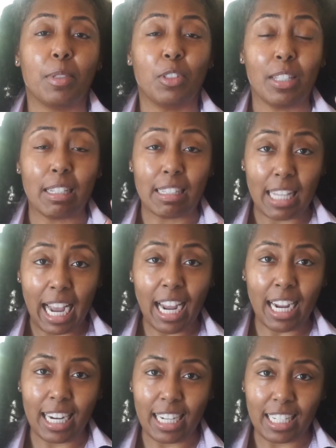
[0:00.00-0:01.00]

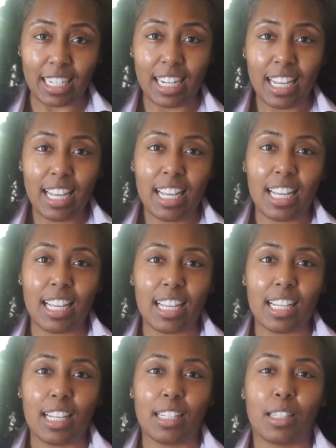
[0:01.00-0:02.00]
design
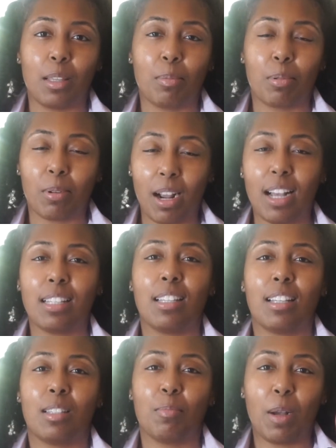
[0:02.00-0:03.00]
is the
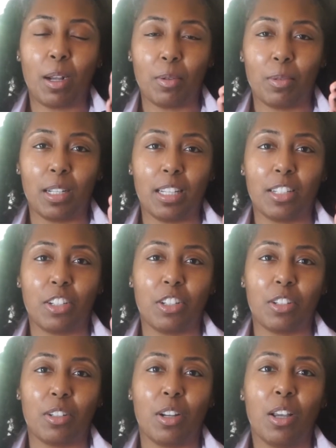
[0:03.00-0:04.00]
process by
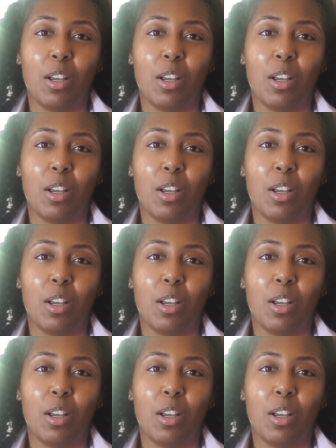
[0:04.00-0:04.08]
which